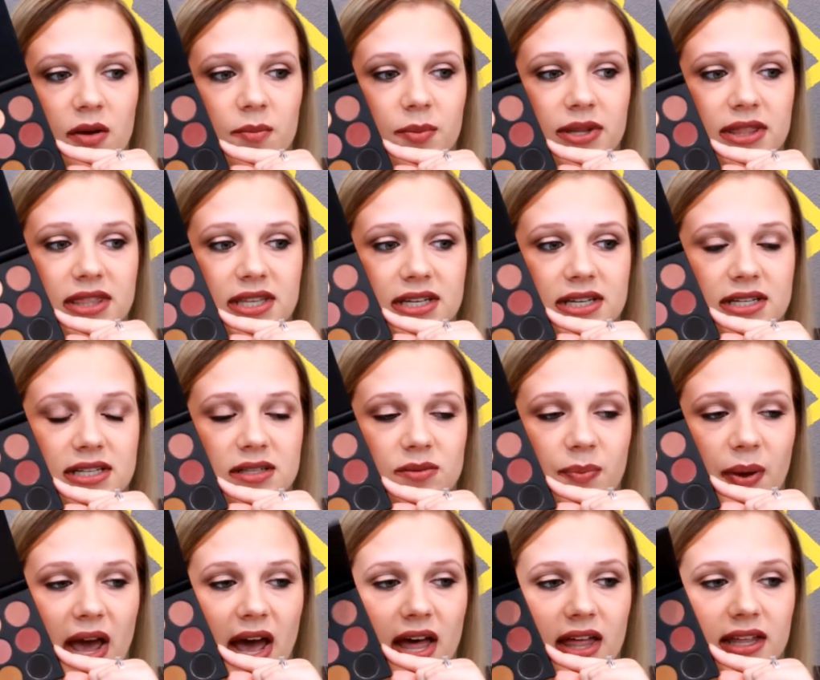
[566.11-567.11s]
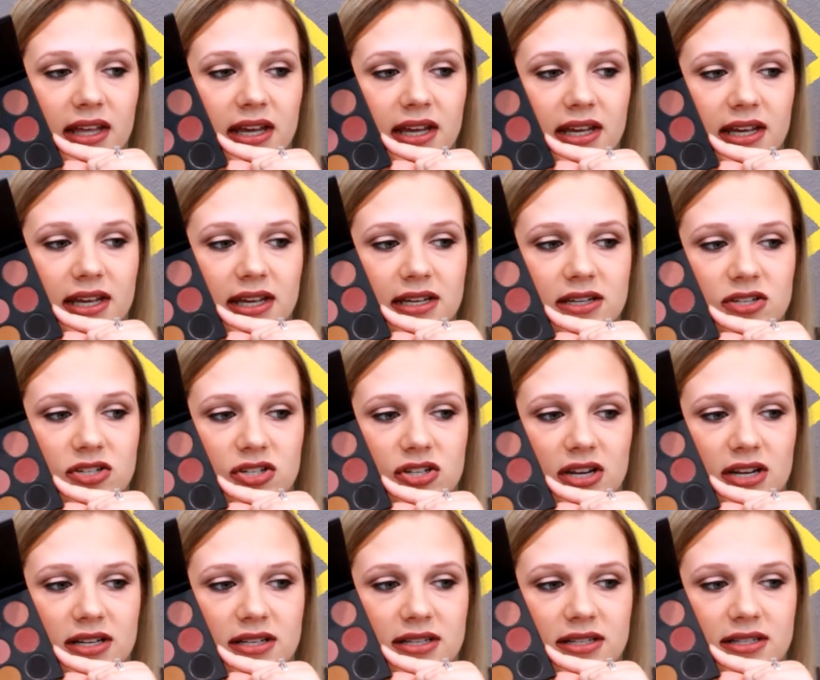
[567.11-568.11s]
But this palette is
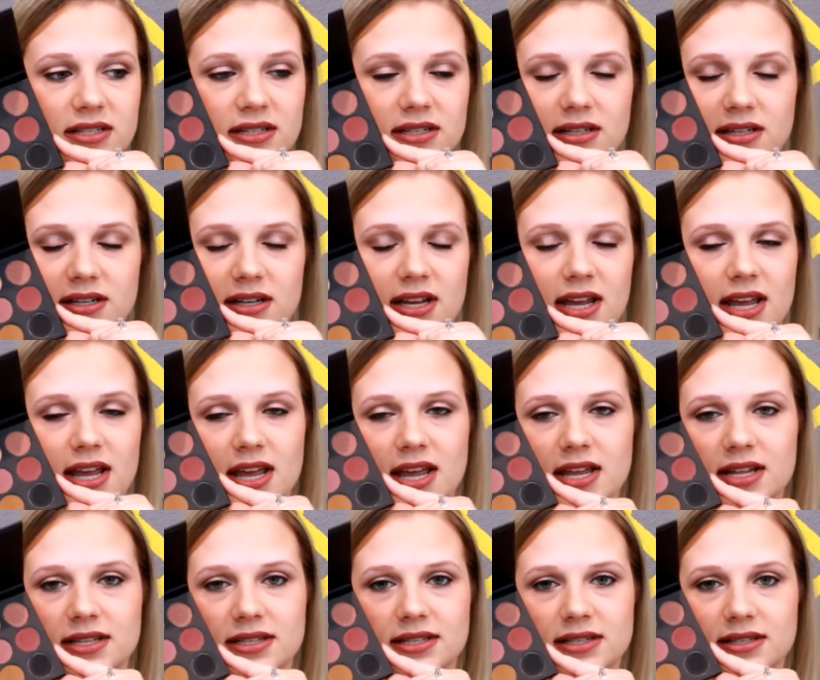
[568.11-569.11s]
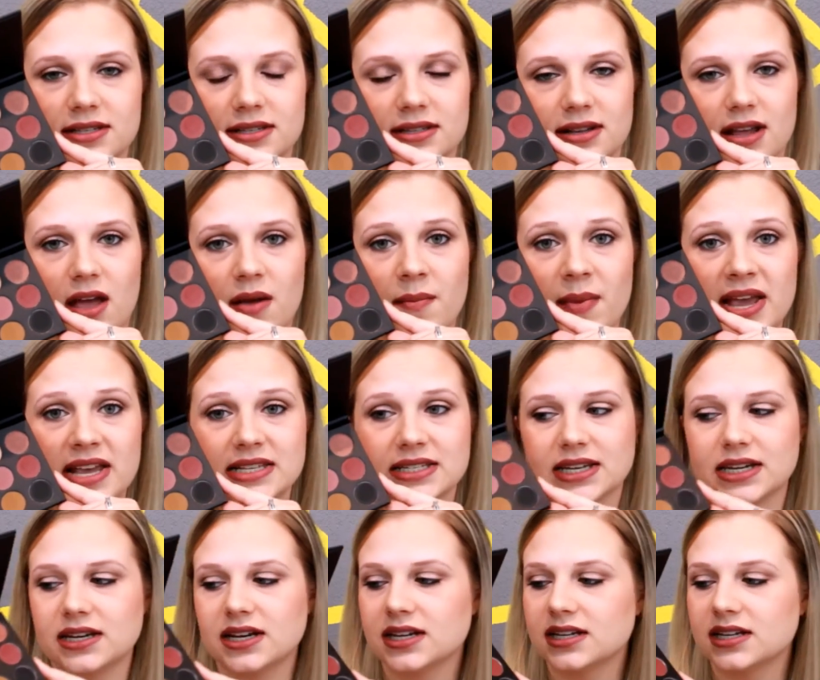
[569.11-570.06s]
just, it's amazing.